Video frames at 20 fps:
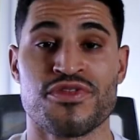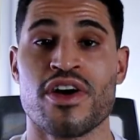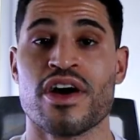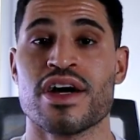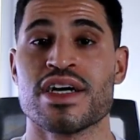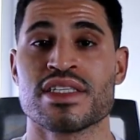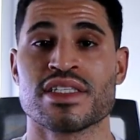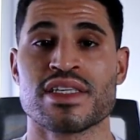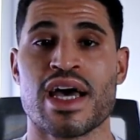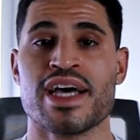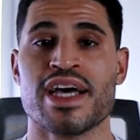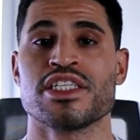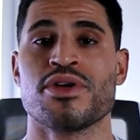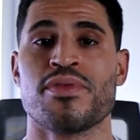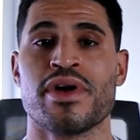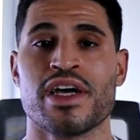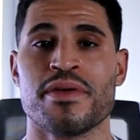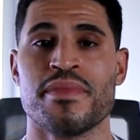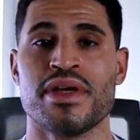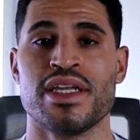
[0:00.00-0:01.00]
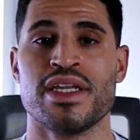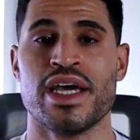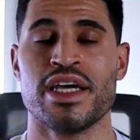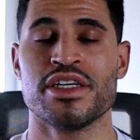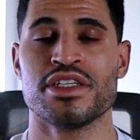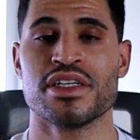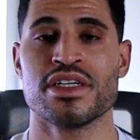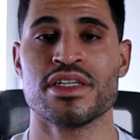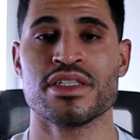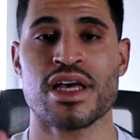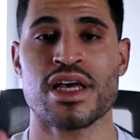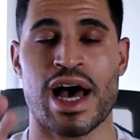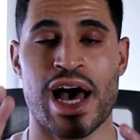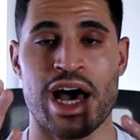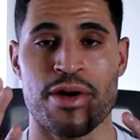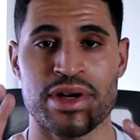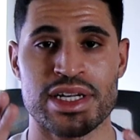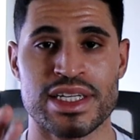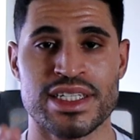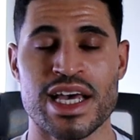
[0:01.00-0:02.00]
far as sizing recommendations,
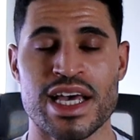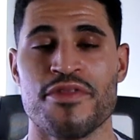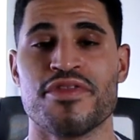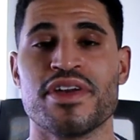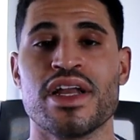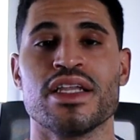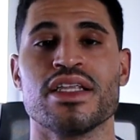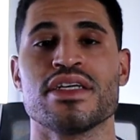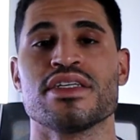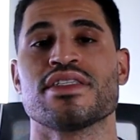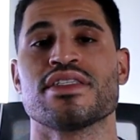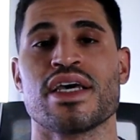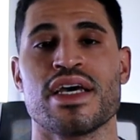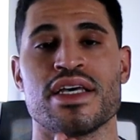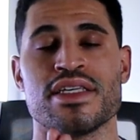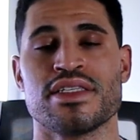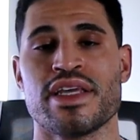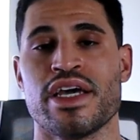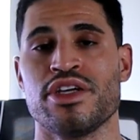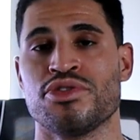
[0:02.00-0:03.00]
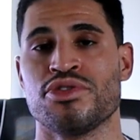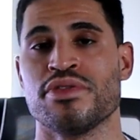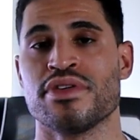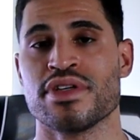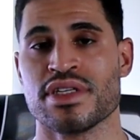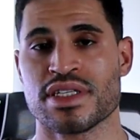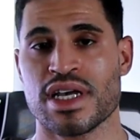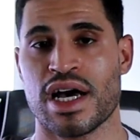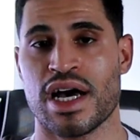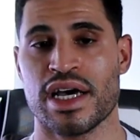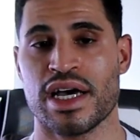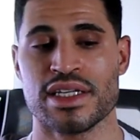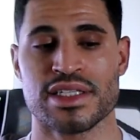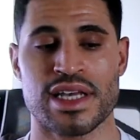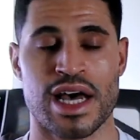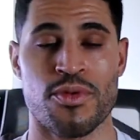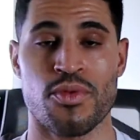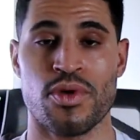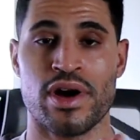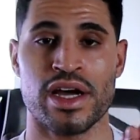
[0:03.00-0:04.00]
I would definitely say stay true to size.
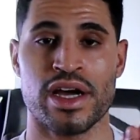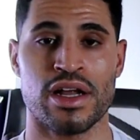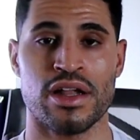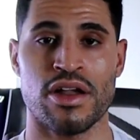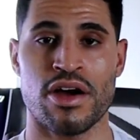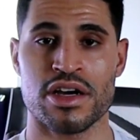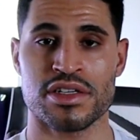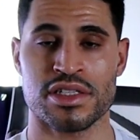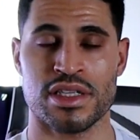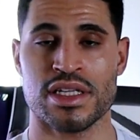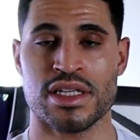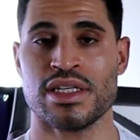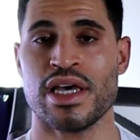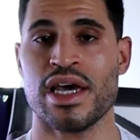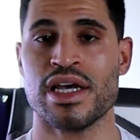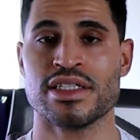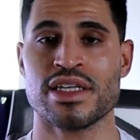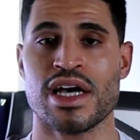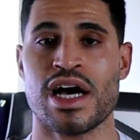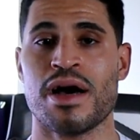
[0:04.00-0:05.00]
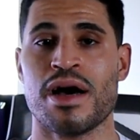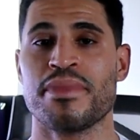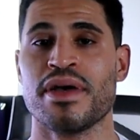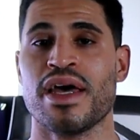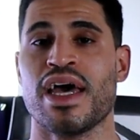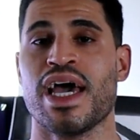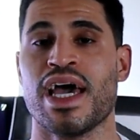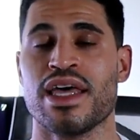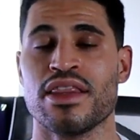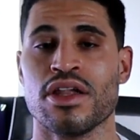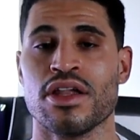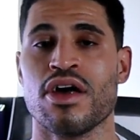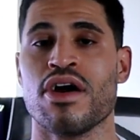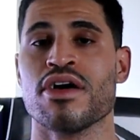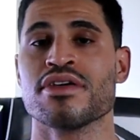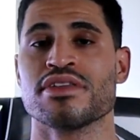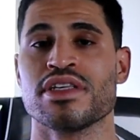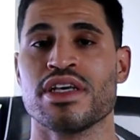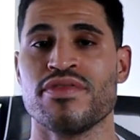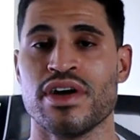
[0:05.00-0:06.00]
I'm wearing a large in the tank top and the
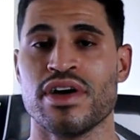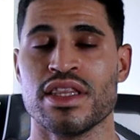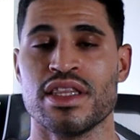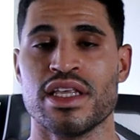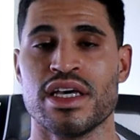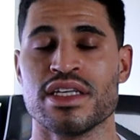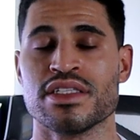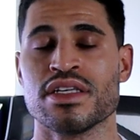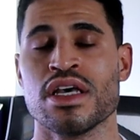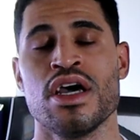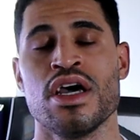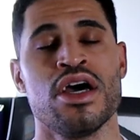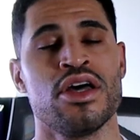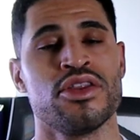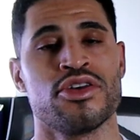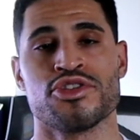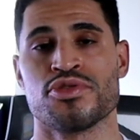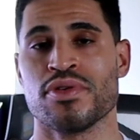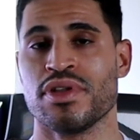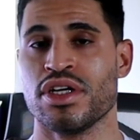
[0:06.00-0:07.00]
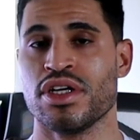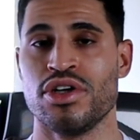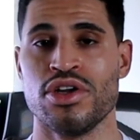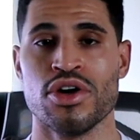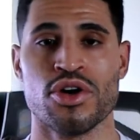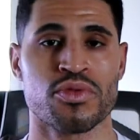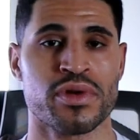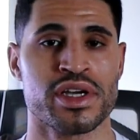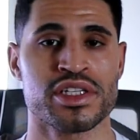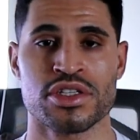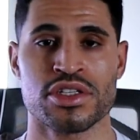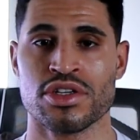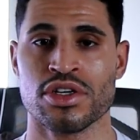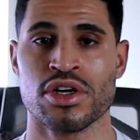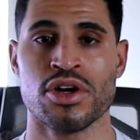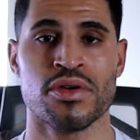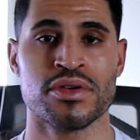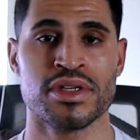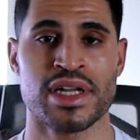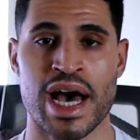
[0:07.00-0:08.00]
long sleeve on this. There's really no reason to
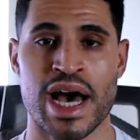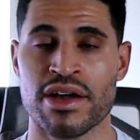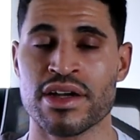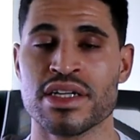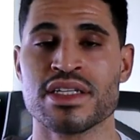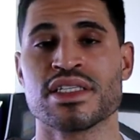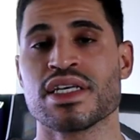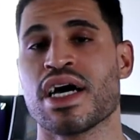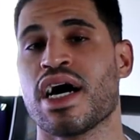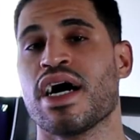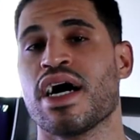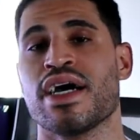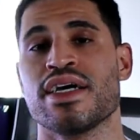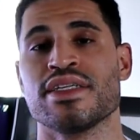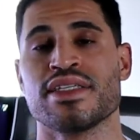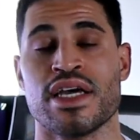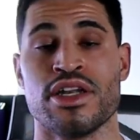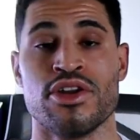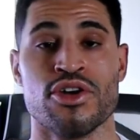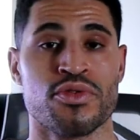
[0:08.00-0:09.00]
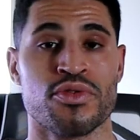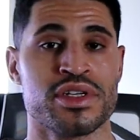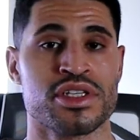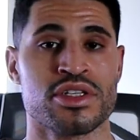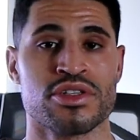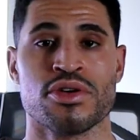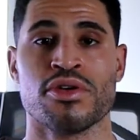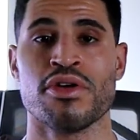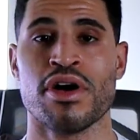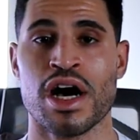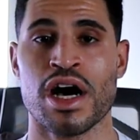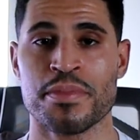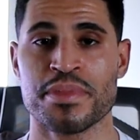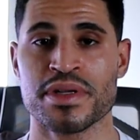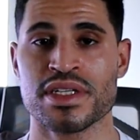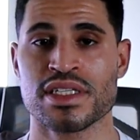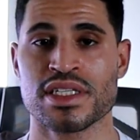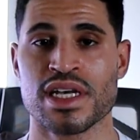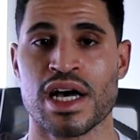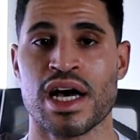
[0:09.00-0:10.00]
go down in size and no reason to go up
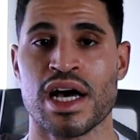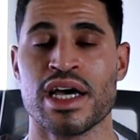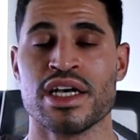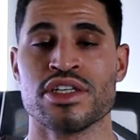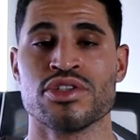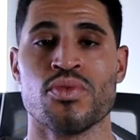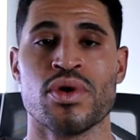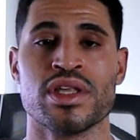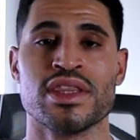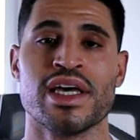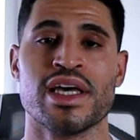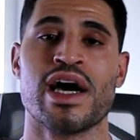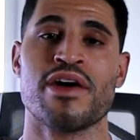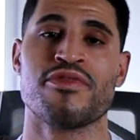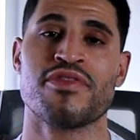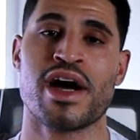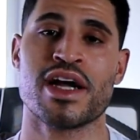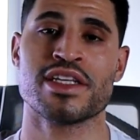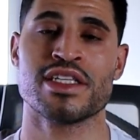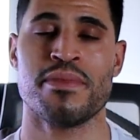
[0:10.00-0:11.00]
in size. One thing I forgot